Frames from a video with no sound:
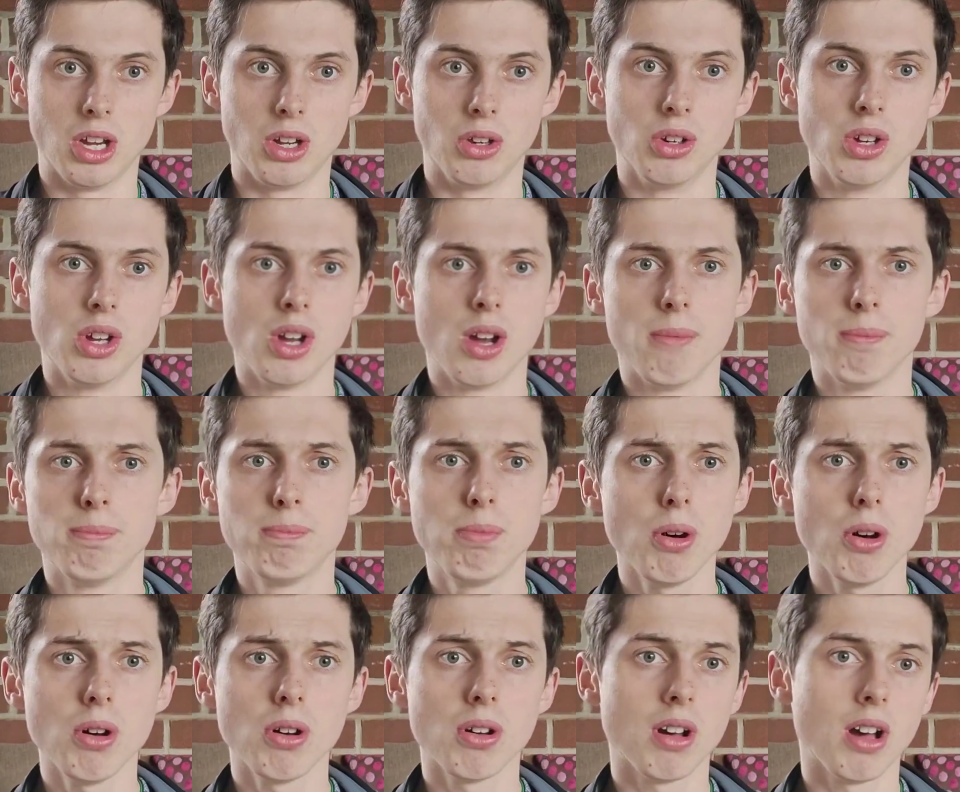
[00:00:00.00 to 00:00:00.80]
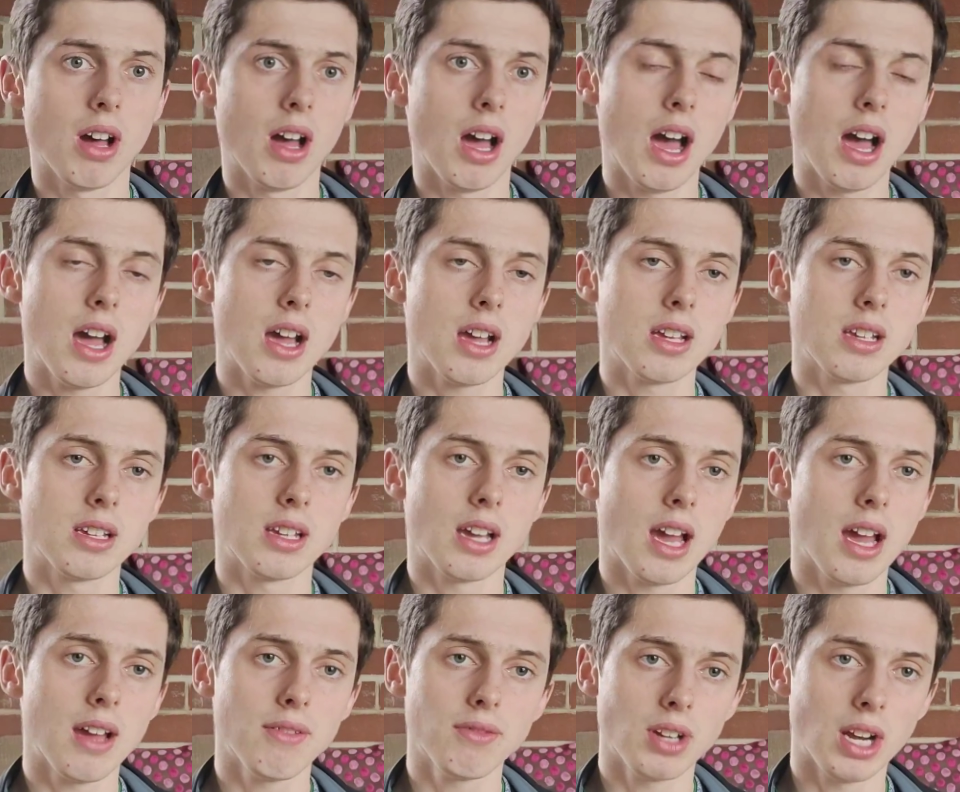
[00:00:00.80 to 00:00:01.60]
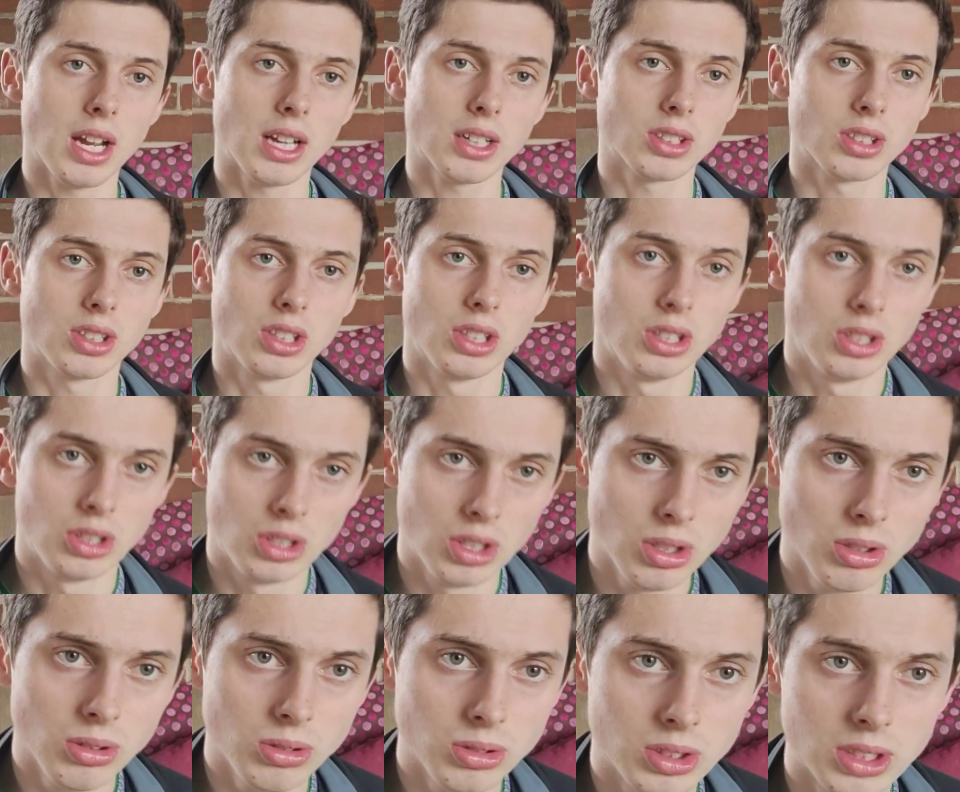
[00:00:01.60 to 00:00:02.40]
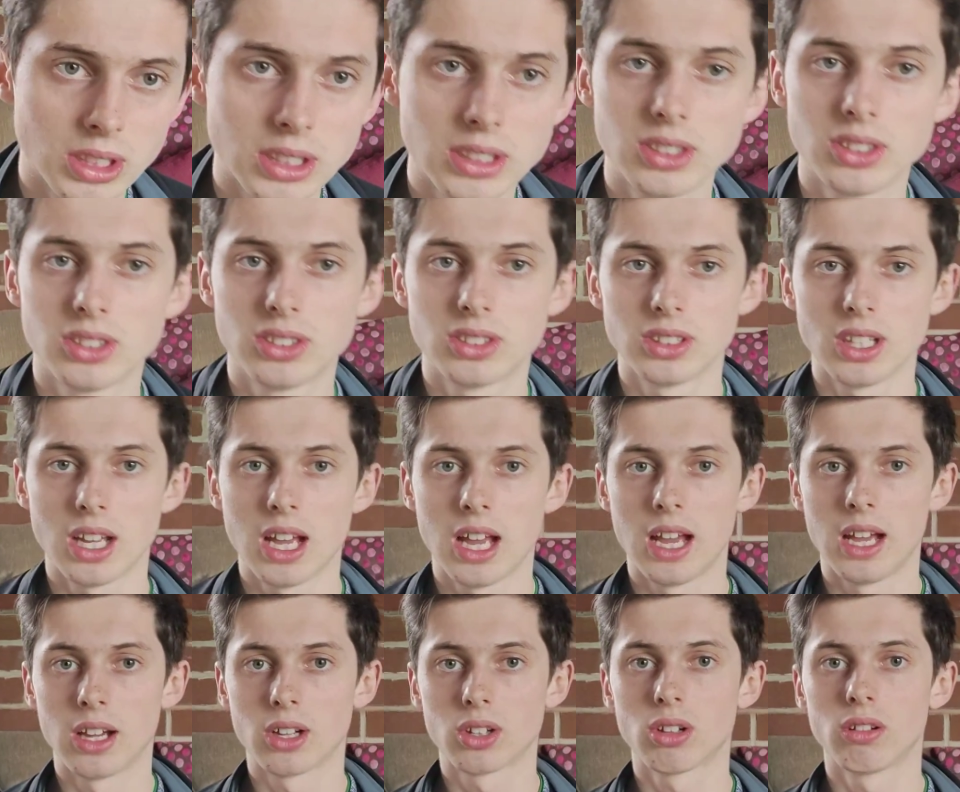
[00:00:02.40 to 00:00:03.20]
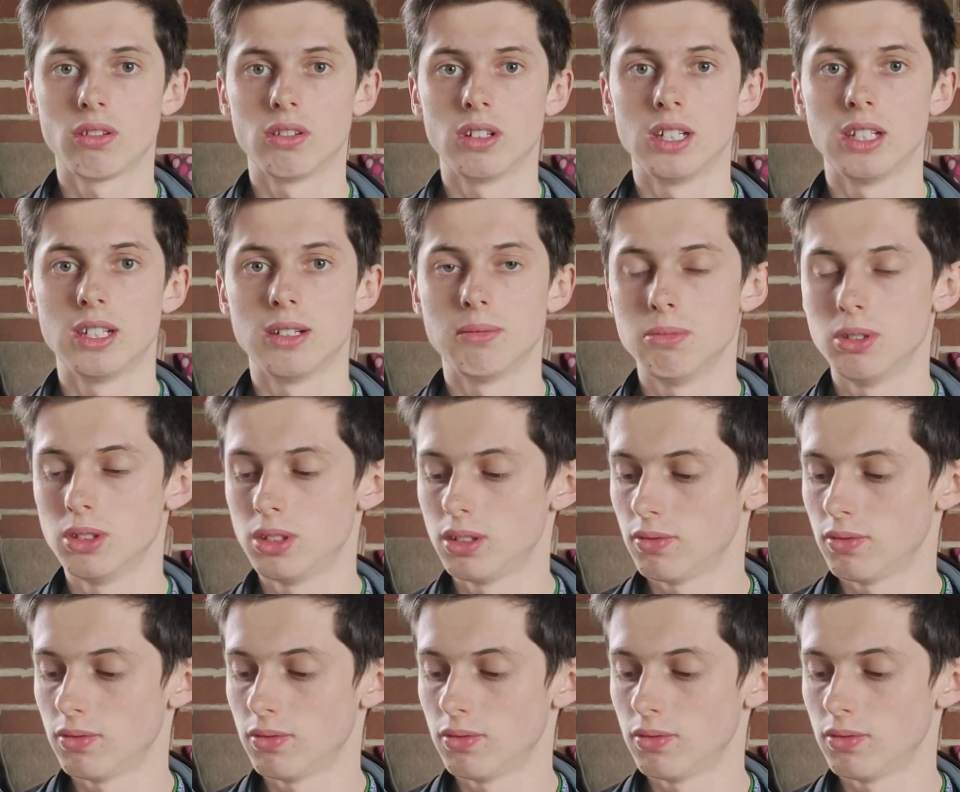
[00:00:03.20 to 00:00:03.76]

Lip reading: But I haven't actually used this currently in a music video.